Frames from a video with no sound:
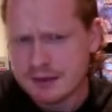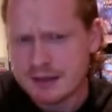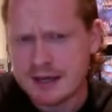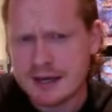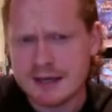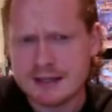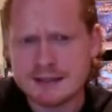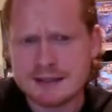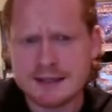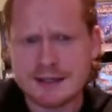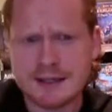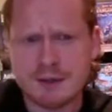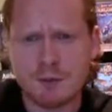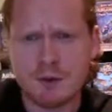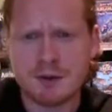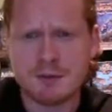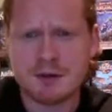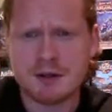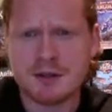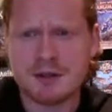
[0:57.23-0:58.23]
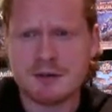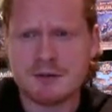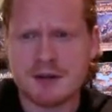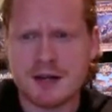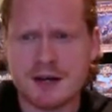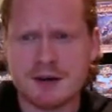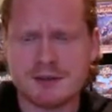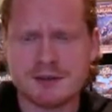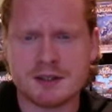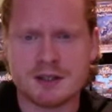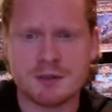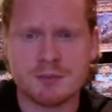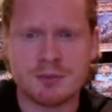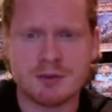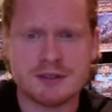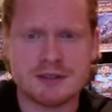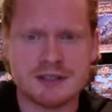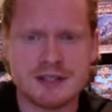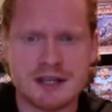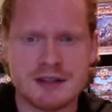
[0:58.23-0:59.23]
And what I'm going to do now is I'm going to
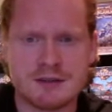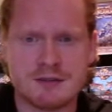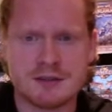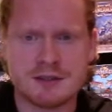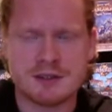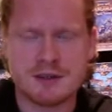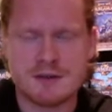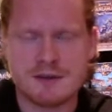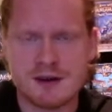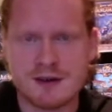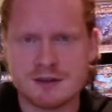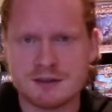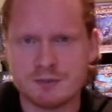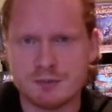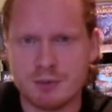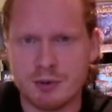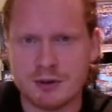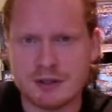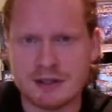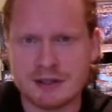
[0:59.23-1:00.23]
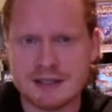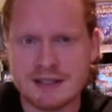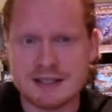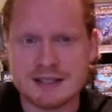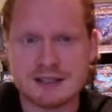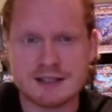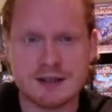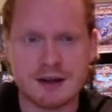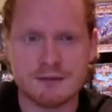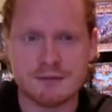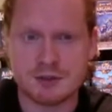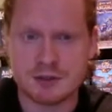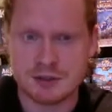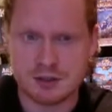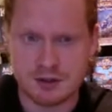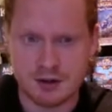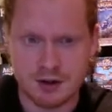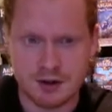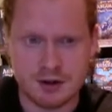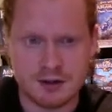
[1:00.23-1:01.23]
put together a 2,000 point list. I've
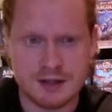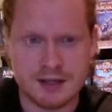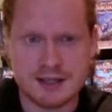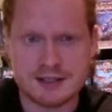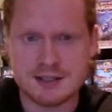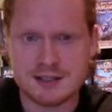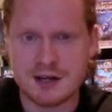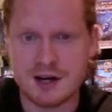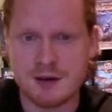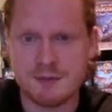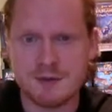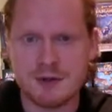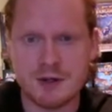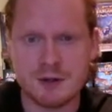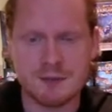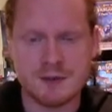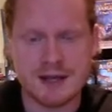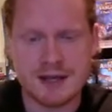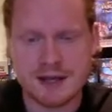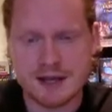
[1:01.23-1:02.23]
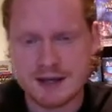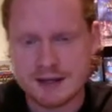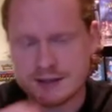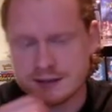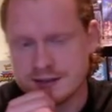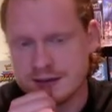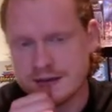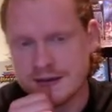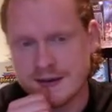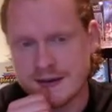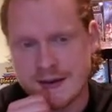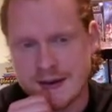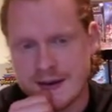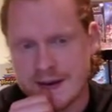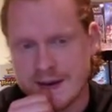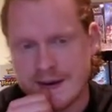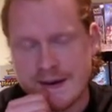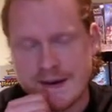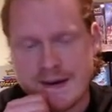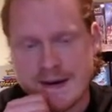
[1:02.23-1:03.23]
just got Easy Army up here to
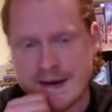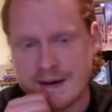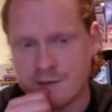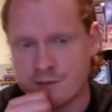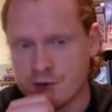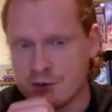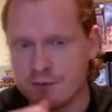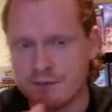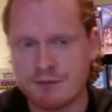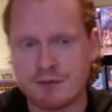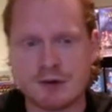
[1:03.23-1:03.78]
run